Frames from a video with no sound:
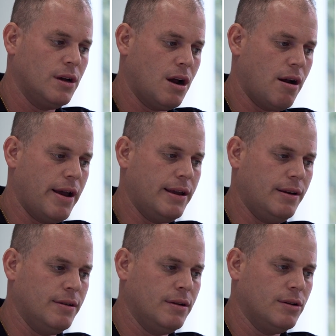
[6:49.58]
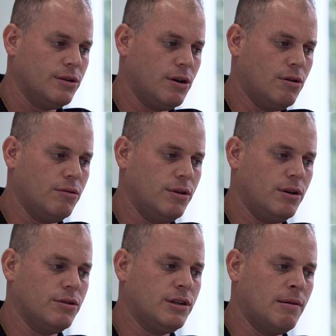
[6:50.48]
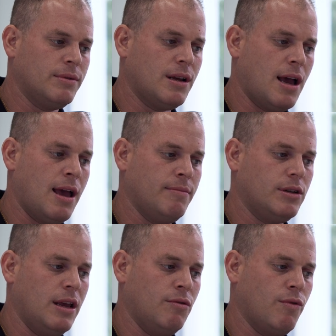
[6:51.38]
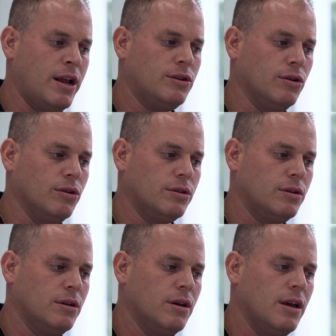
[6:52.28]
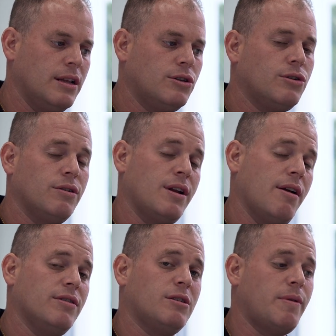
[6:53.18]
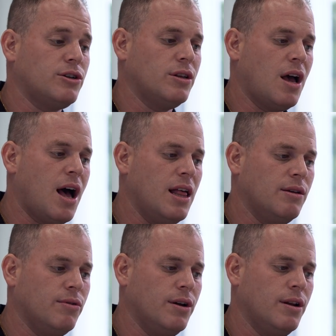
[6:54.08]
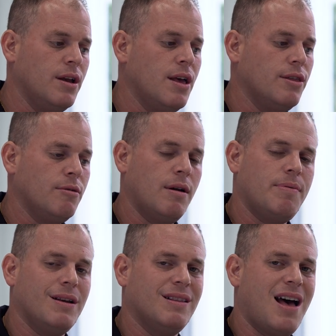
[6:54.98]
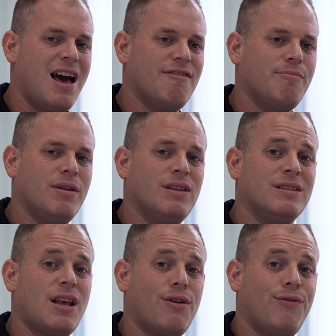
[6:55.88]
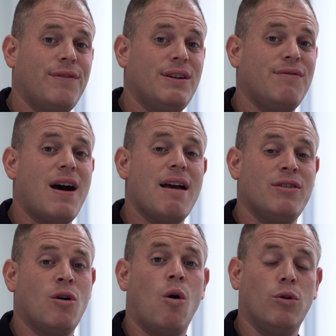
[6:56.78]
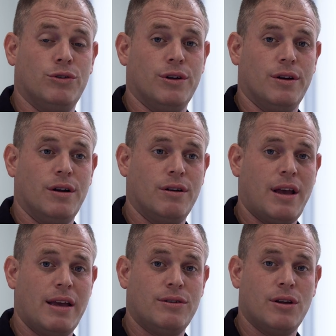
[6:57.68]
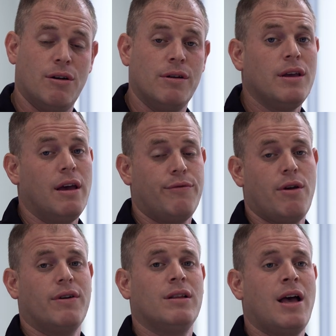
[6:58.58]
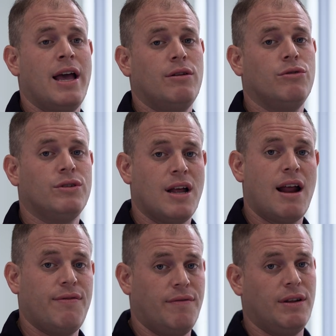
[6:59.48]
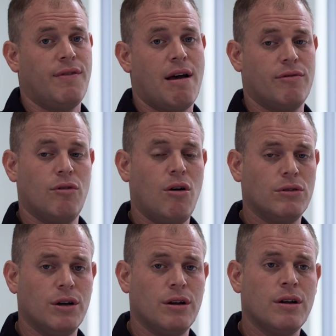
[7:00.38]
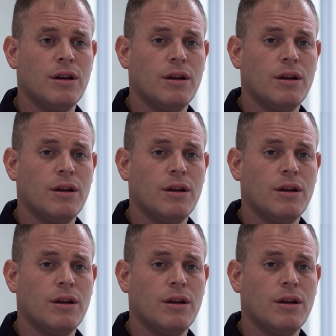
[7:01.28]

all right? So, you know, sometimes in rentals, in certain areas, especially Hollywood, there might be a lot of buildings that are 55 and older, okay? So if you have a client who's not 55 or older,